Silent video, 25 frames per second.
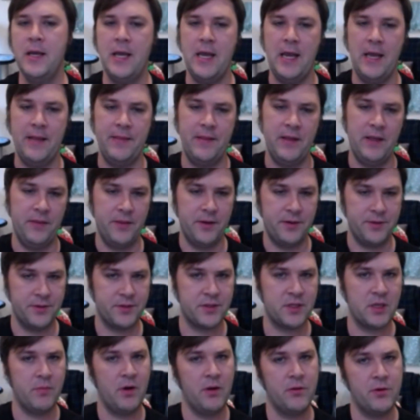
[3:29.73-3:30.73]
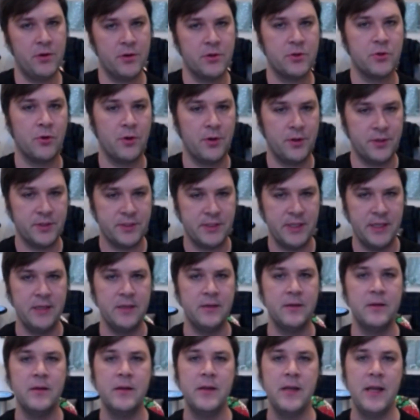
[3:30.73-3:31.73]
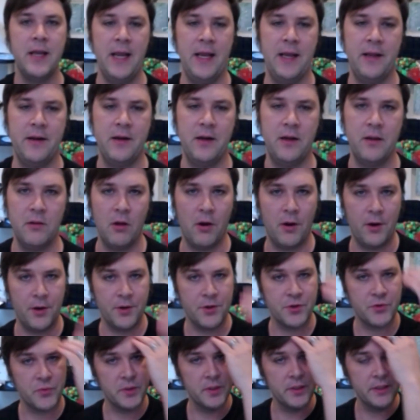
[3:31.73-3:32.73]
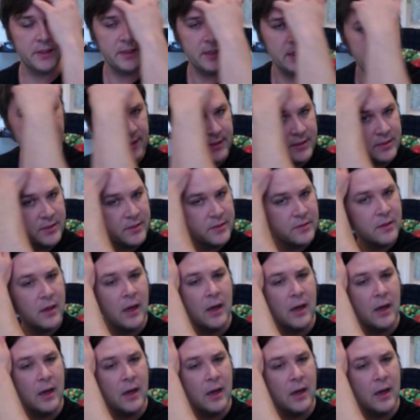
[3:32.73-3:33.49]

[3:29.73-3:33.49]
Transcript: And then there's some other doors and a large, really nice,